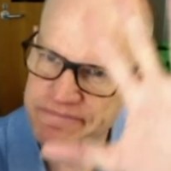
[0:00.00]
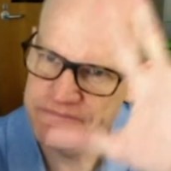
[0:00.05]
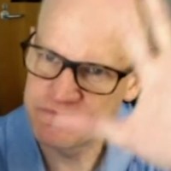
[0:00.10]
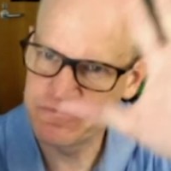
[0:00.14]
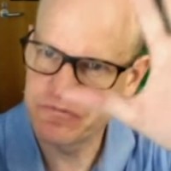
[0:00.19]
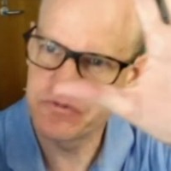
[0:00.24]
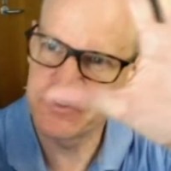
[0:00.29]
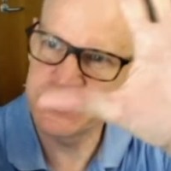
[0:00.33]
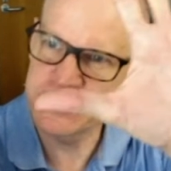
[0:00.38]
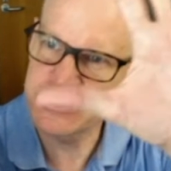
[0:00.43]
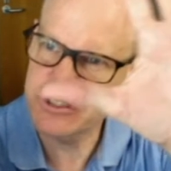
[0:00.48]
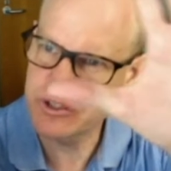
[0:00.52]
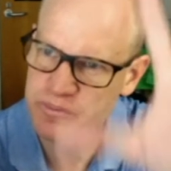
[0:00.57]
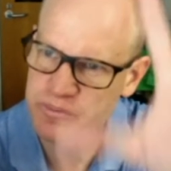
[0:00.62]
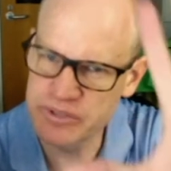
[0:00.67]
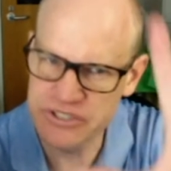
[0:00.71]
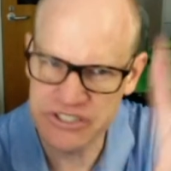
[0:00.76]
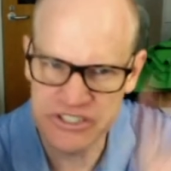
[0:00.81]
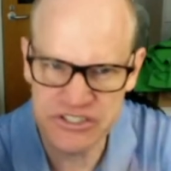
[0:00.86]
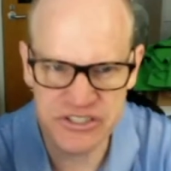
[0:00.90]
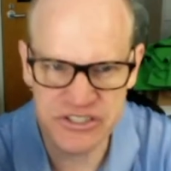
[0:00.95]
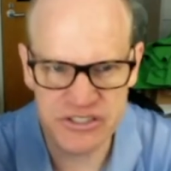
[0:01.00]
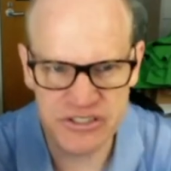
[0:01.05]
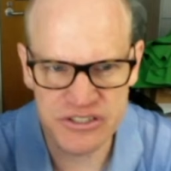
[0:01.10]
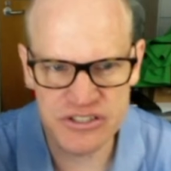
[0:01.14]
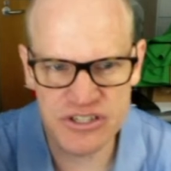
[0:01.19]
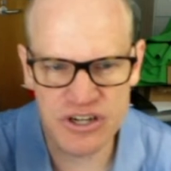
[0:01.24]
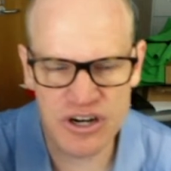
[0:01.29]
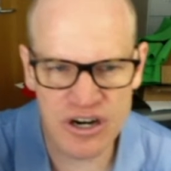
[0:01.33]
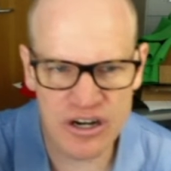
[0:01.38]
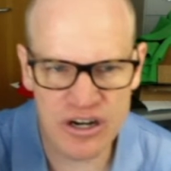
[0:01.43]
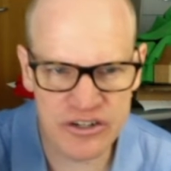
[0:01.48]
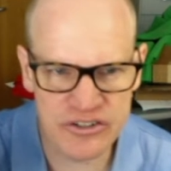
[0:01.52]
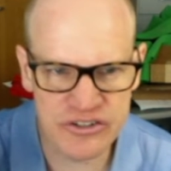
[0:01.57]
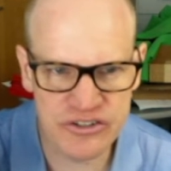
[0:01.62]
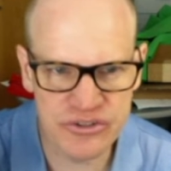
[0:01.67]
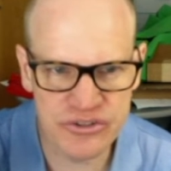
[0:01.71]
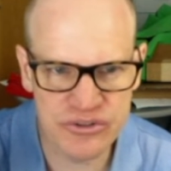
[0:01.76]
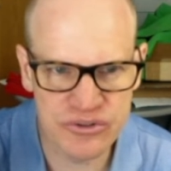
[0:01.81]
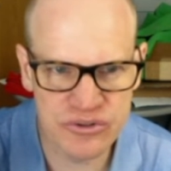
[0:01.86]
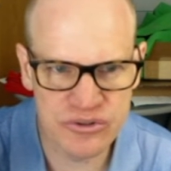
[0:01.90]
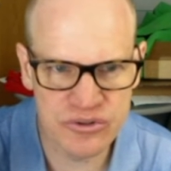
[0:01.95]
physical positions
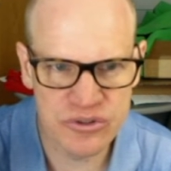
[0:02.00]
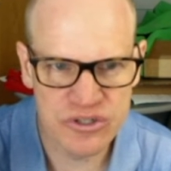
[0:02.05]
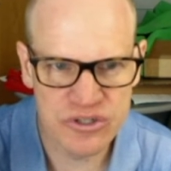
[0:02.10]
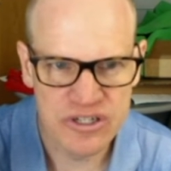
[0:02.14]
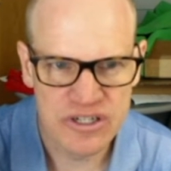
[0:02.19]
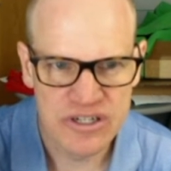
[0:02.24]
onto